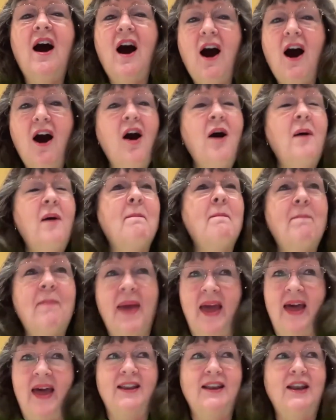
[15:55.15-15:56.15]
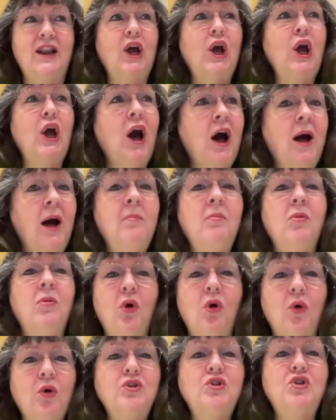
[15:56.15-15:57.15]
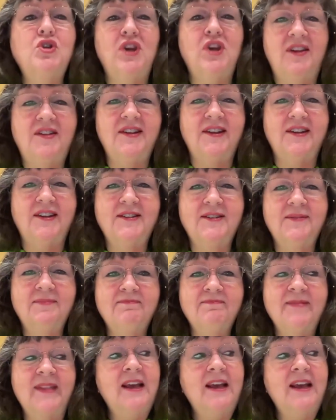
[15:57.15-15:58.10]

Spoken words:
Amen. Come, Lord Jesus.